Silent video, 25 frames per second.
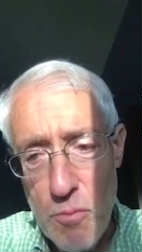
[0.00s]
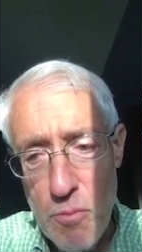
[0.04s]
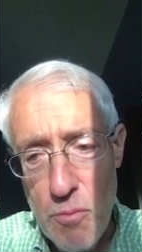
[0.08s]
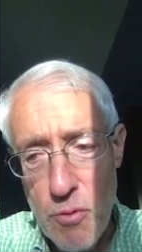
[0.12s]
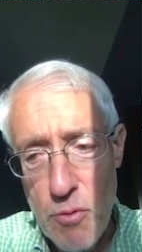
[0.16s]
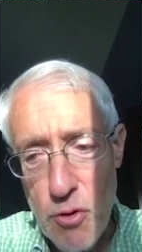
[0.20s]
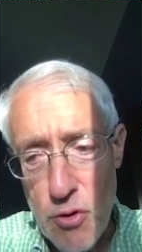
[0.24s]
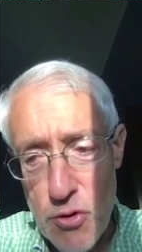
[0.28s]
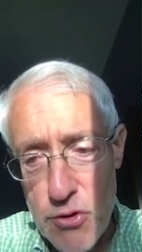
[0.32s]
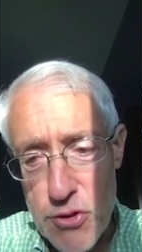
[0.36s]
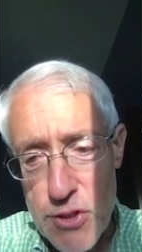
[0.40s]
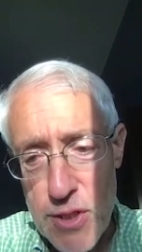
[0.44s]

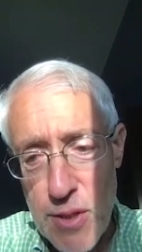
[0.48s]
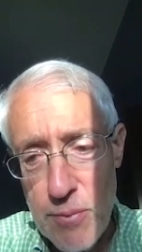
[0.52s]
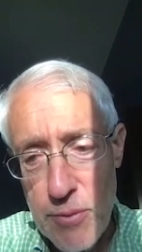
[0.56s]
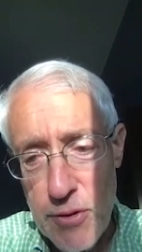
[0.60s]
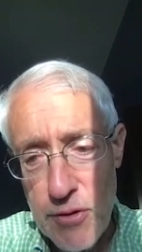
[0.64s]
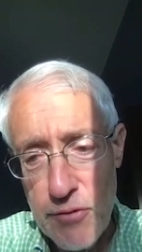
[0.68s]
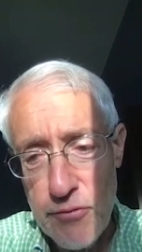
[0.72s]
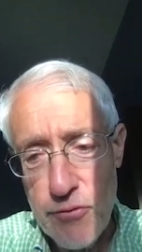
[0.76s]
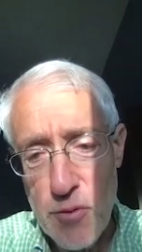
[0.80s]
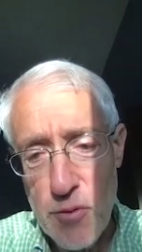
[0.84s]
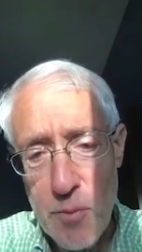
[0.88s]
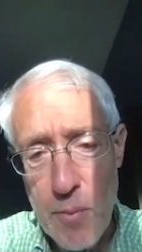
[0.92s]
learn
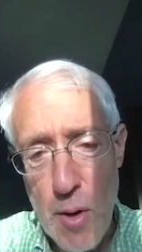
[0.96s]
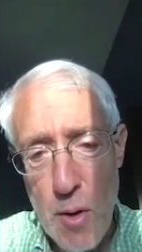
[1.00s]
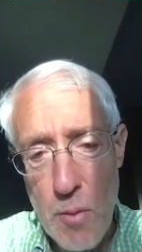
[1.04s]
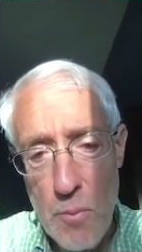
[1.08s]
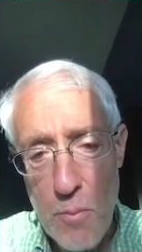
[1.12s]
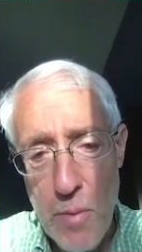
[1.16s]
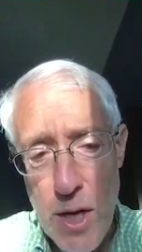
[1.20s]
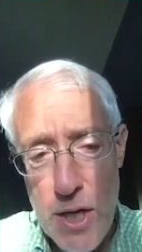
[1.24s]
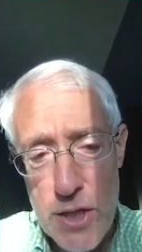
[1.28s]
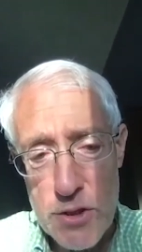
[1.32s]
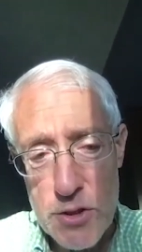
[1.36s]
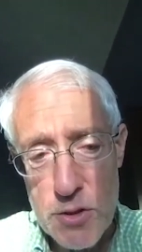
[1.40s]
something from our
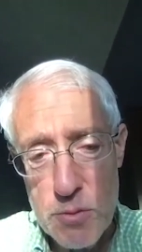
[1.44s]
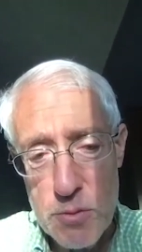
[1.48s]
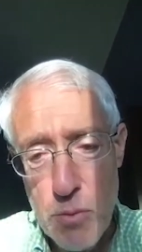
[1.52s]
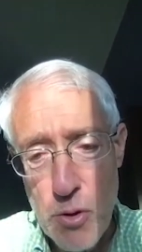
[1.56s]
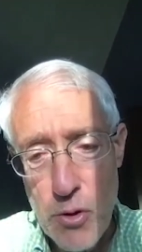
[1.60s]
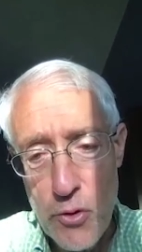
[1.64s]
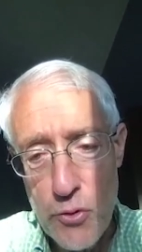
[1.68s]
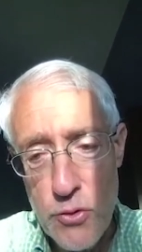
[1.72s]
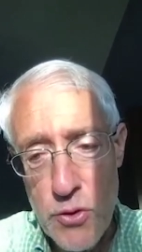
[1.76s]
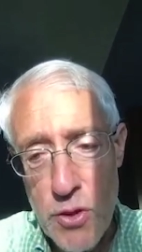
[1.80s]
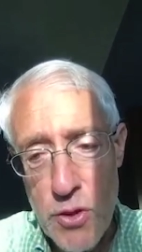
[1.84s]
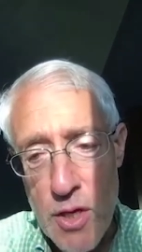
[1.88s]
mice,
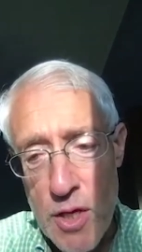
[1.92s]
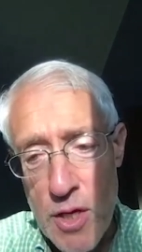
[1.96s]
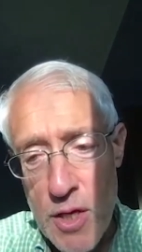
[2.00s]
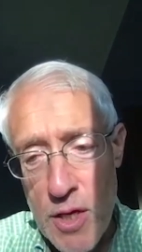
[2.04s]
both